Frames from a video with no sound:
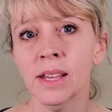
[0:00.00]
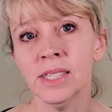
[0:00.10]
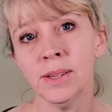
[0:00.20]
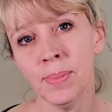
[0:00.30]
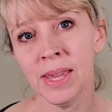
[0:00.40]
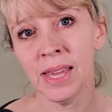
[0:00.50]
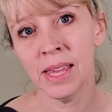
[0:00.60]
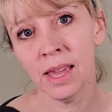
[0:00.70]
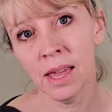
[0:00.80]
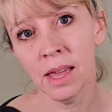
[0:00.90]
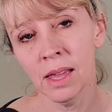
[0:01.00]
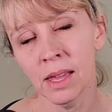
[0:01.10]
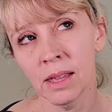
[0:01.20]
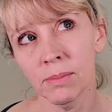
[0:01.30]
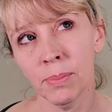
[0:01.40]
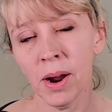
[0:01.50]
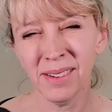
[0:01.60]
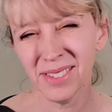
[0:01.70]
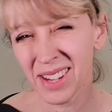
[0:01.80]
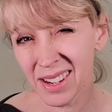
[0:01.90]
to be part
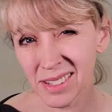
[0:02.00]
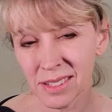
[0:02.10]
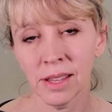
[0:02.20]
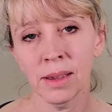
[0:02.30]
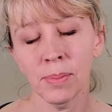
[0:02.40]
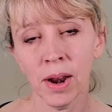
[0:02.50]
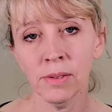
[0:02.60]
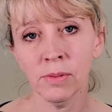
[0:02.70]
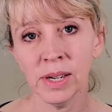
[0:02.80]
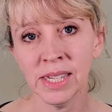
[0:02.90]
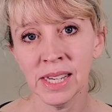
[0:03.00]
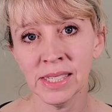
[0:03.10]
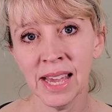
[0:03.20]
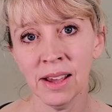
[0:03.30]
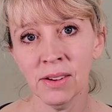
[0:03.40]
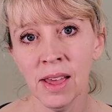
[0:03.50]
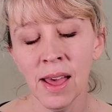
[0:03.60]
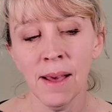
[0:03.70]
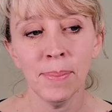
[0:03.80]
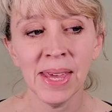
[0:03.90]
of Josh, like part of what he does now,
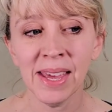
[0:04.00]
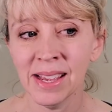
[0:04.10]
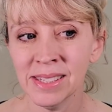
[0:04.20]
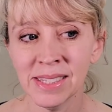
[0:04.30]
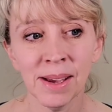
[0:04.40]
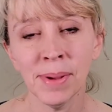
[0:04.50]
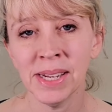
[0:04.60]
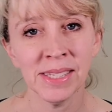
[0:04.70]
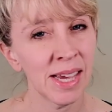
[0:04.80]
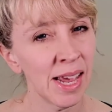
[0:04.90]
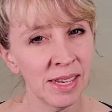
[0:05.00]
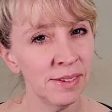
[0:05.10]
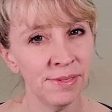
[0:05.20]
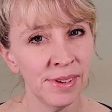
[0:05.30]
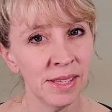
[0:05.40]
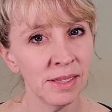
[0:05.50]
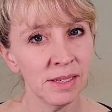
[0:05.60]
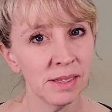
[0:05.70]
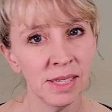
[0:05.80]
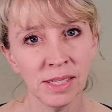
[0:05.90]
because somebody's got to defend
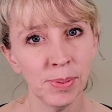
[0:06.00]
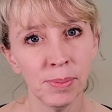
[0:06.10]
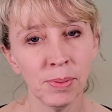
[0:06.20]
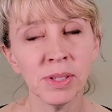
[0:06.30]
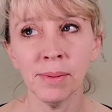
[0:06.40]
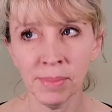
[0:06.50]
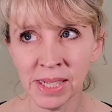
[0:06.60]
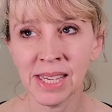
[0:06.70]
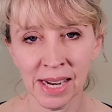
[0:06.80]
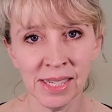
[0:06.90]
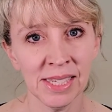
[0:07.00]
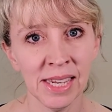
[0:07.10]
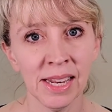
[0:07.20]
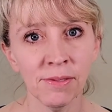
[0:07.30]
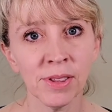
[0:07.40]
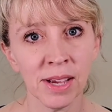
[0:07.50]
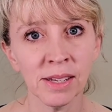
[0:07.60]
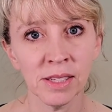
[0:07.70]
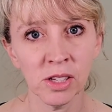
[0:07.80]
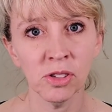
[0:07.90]
these people. Somebody's got to stand up for the
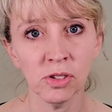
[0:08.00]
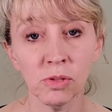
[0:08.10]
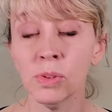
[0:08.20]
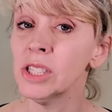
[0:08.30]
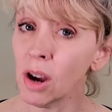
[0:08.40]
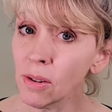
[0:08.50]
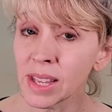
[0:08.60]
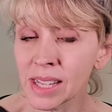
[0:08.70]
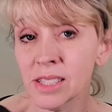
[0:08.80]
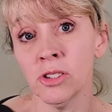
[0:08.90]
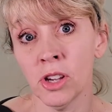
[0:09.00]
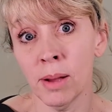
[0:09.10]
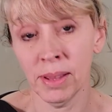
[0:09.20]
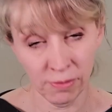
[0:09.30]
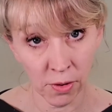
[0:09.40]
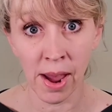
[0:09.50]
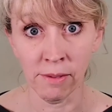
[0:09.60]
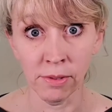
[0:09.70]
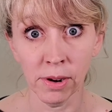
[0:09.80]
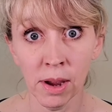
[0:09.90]
Constitution. We don't think it's our job like
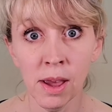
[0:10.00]
forever,